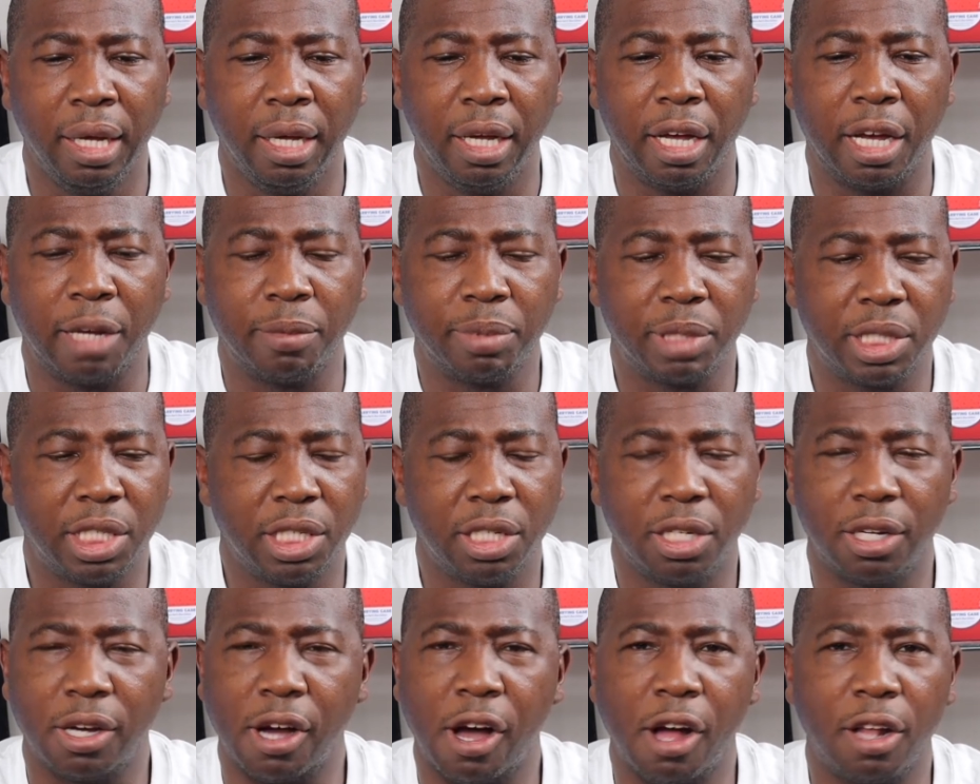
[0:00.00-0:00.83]

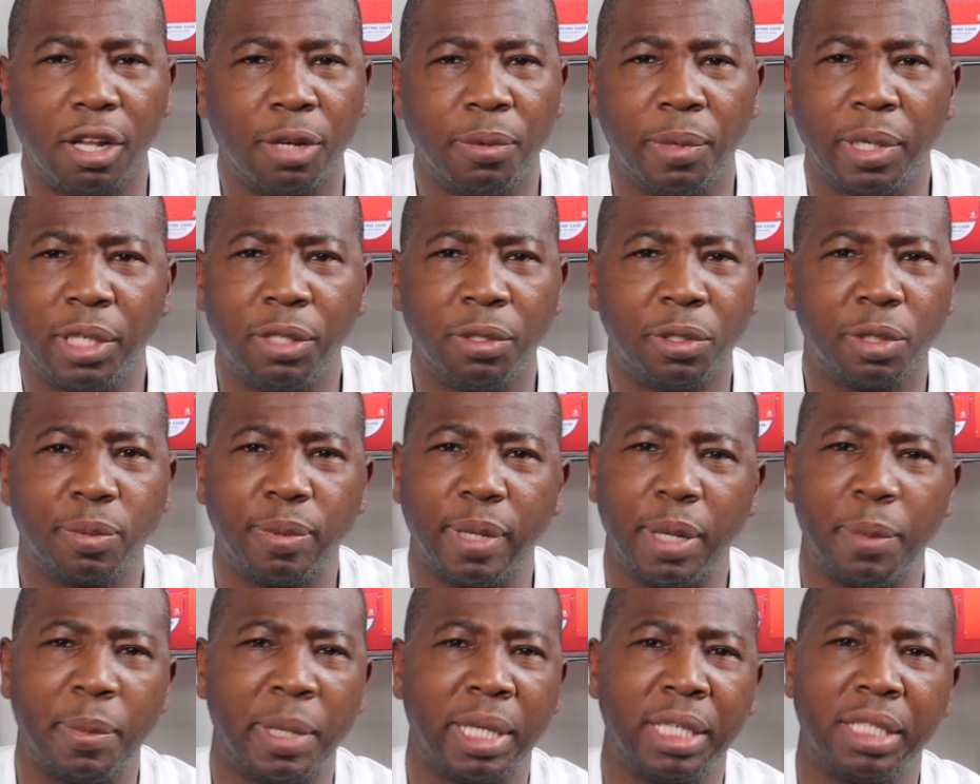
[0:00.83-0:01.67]
All I want to do is
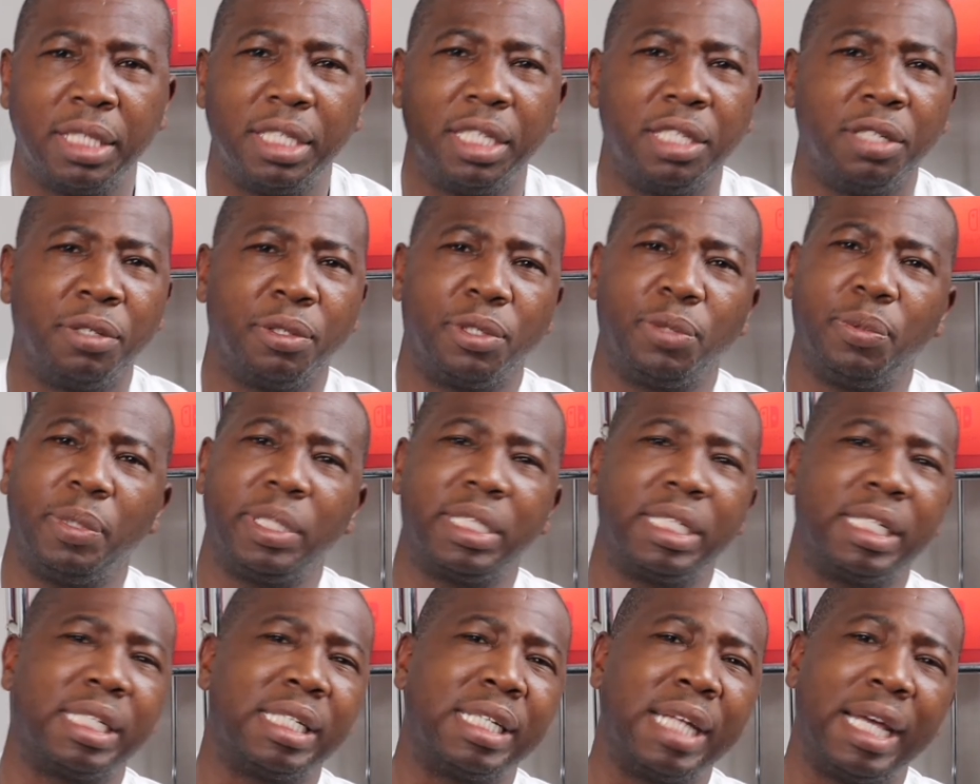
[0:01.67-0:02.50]
play my Nintendo Switch,
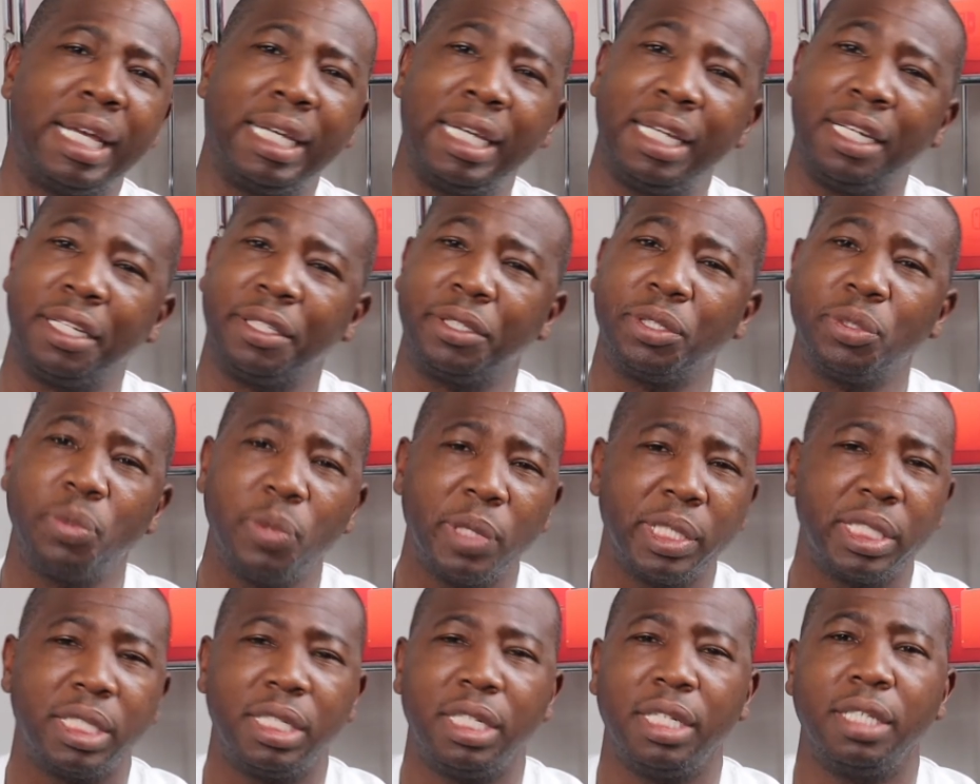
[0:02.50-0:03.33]
so let's not get it
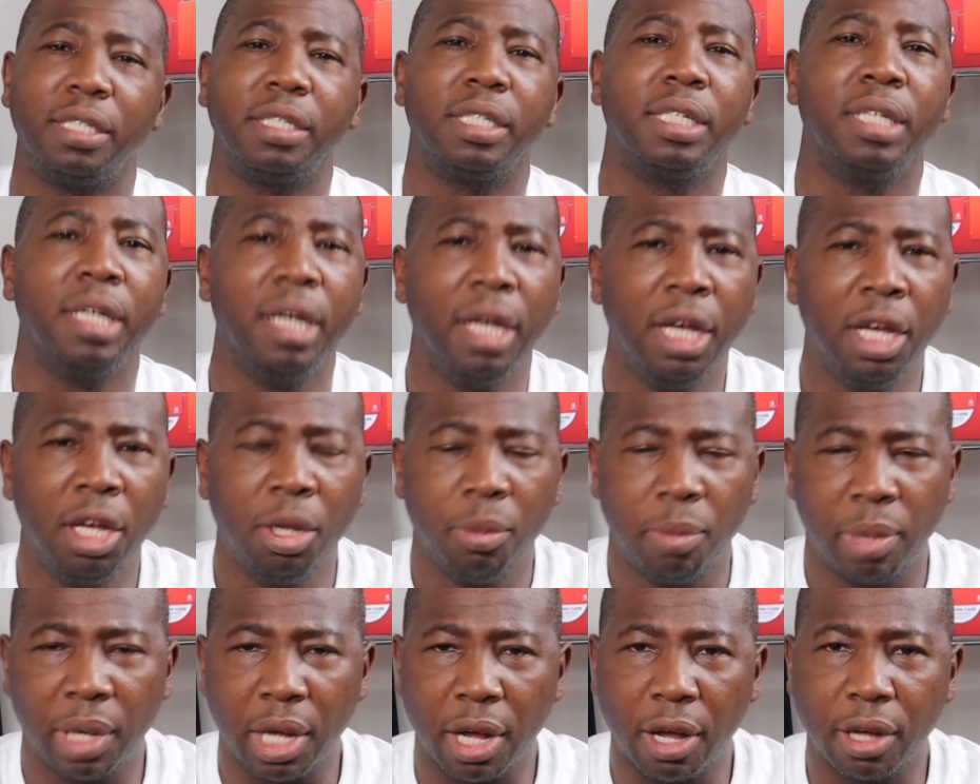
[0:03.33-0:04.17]
twisted,
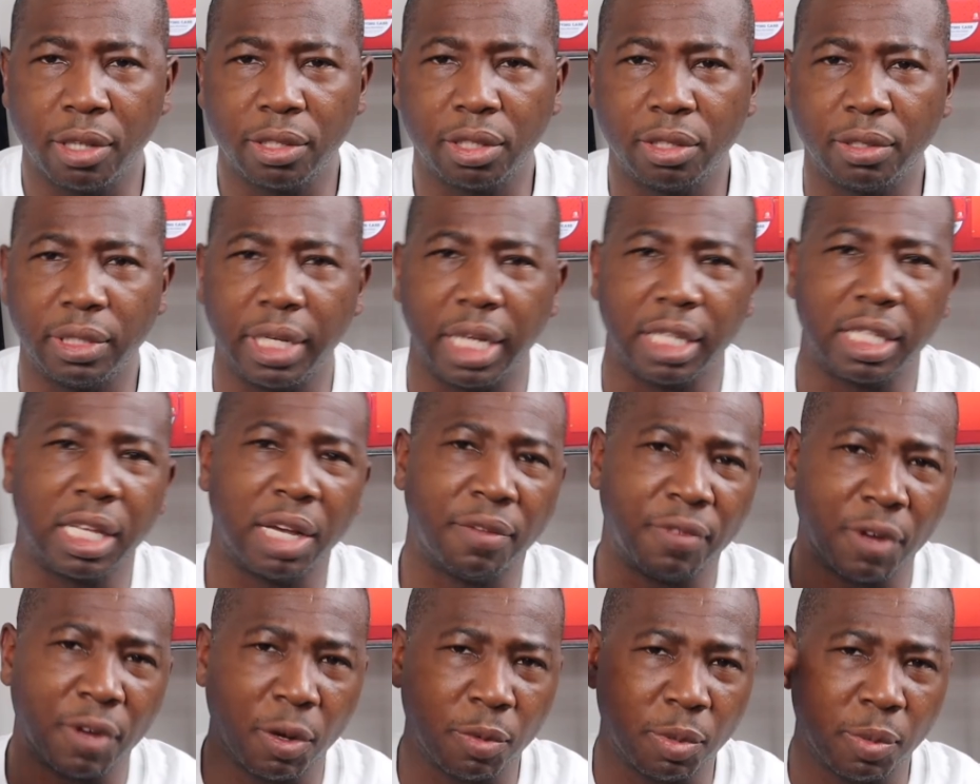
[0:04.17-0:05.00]
but also you have to
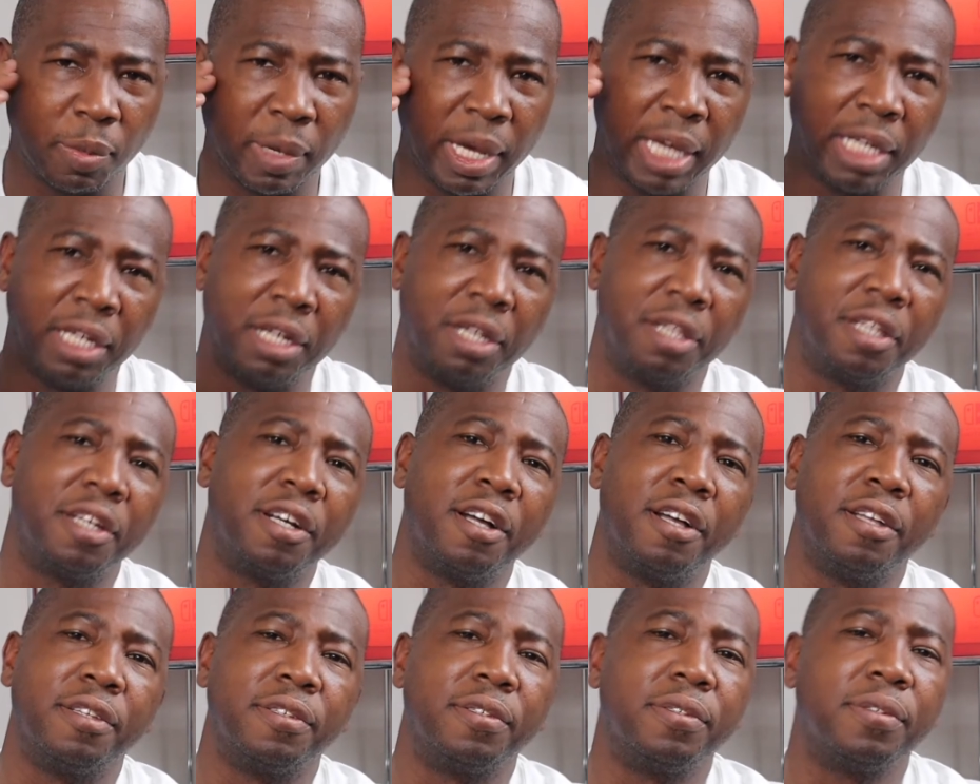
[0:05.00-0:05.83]
have open mind to other
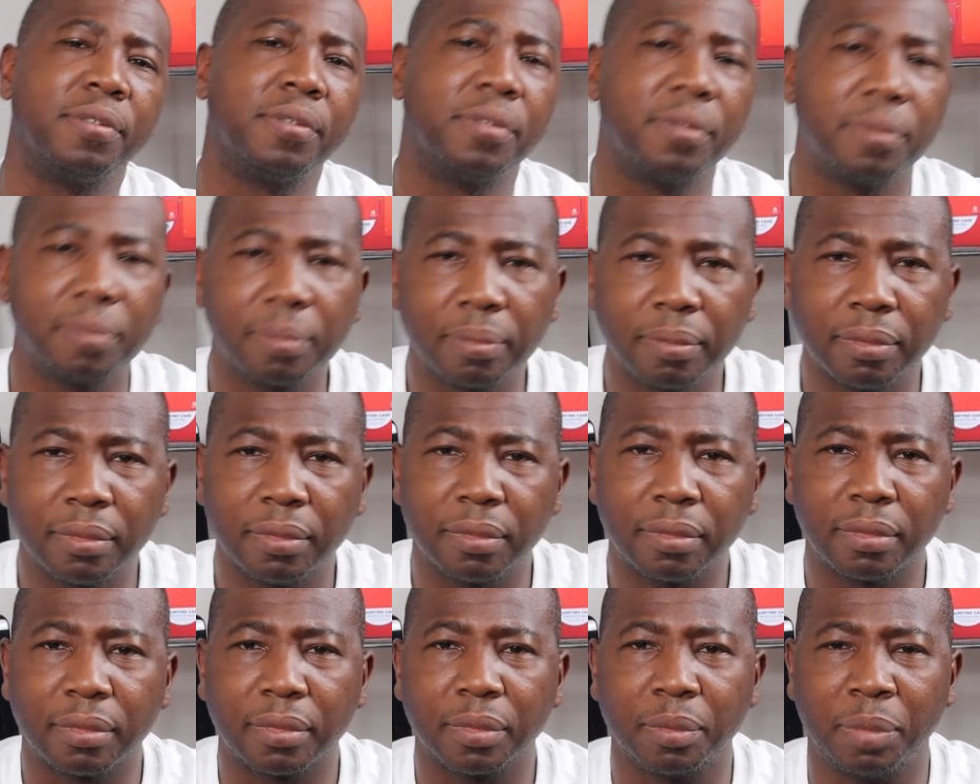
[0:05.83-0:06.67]
consoles.
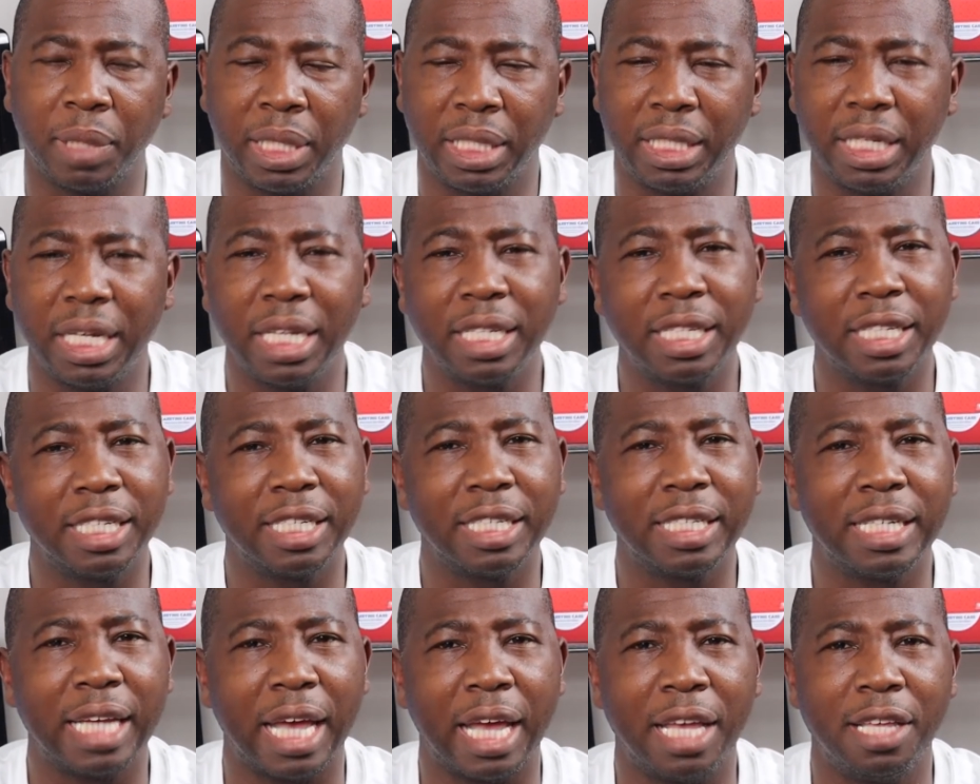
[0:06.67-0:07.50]
But at the end of the
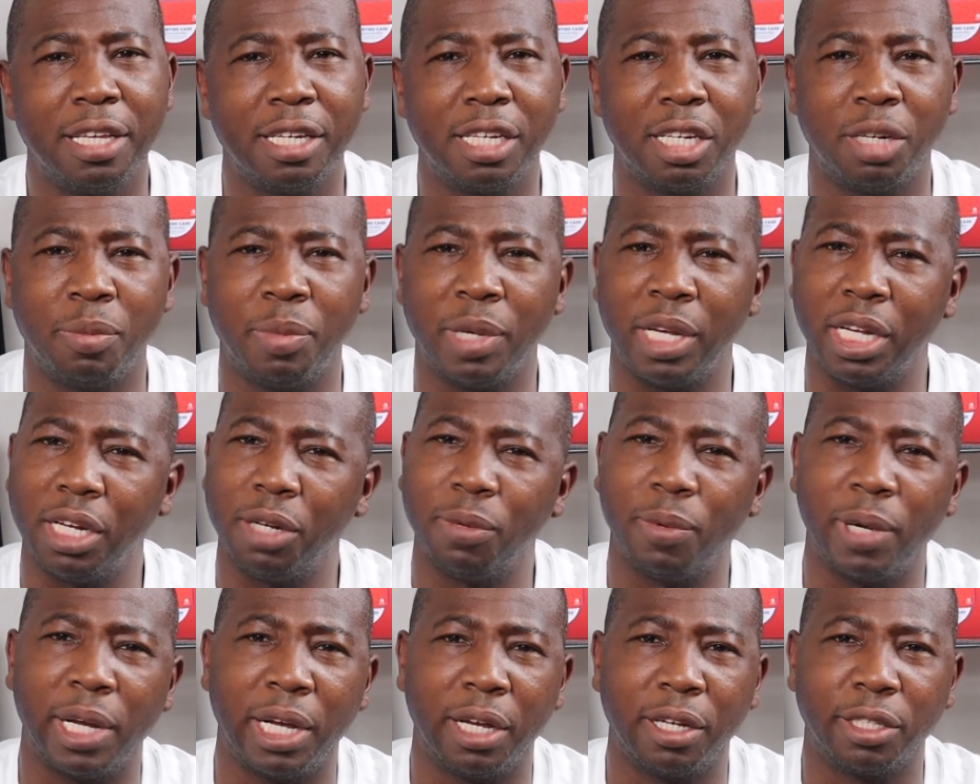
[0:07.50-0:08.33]
day, you could have been
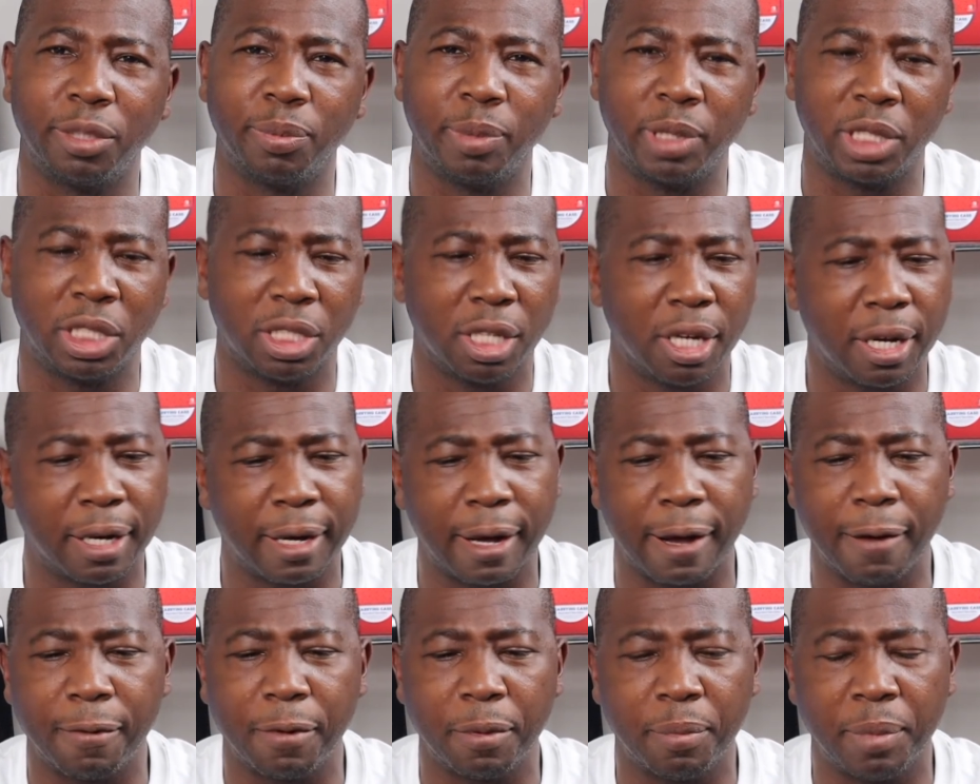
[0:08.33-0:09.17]
anywhere else, but you hung
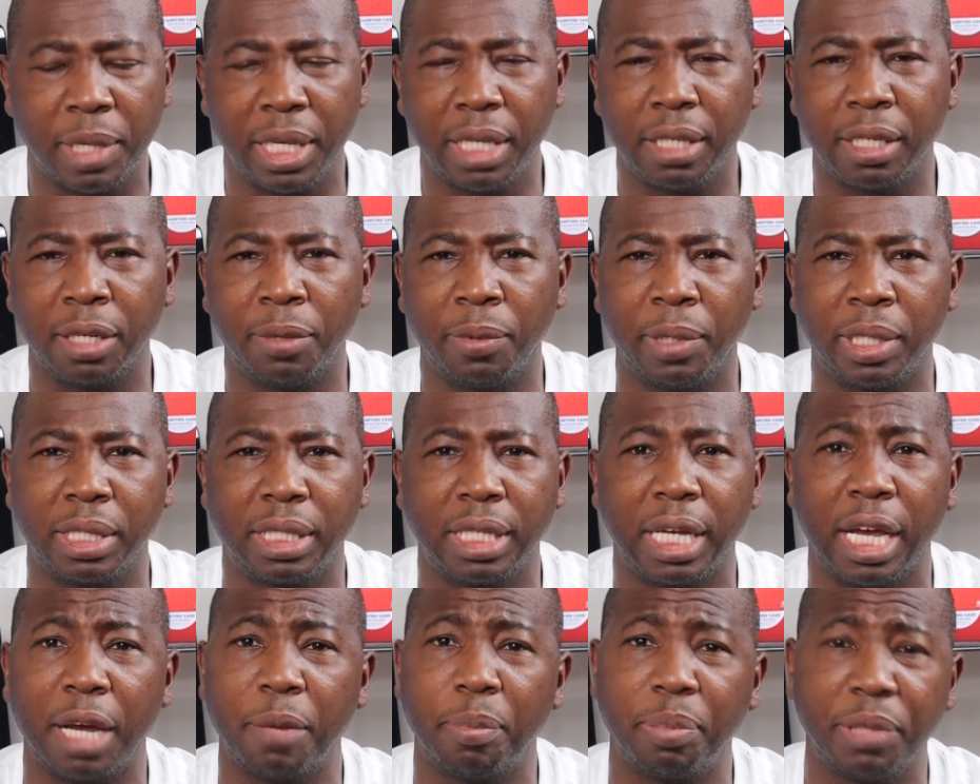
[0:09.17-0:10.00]
out with me, and I want to
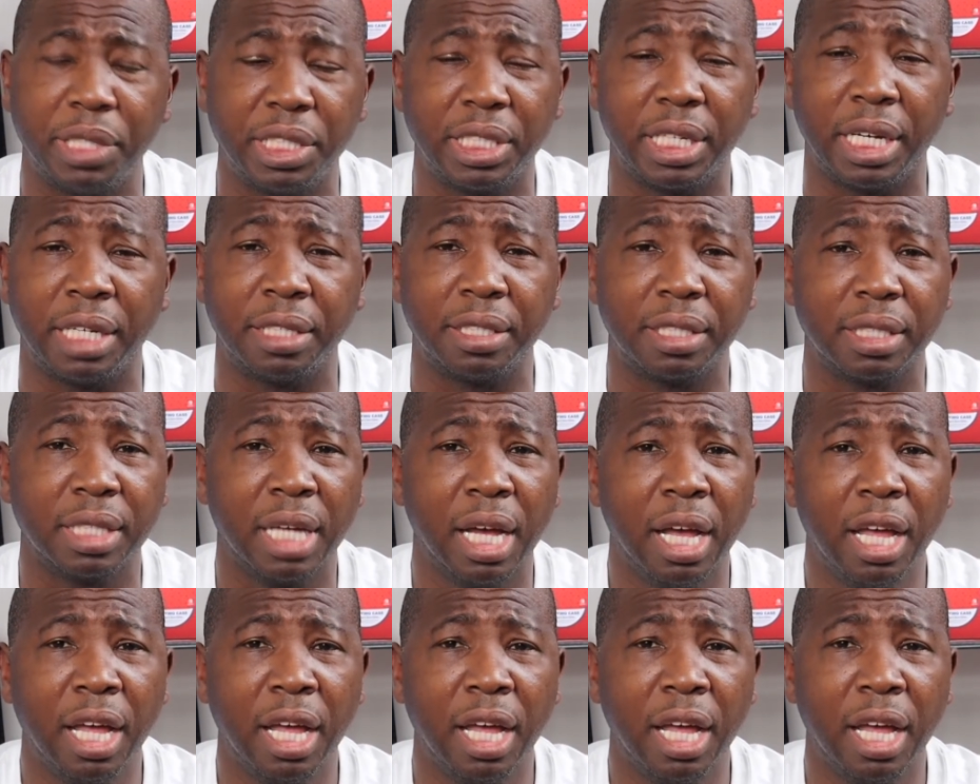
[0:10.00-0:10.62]
say I appreciate you.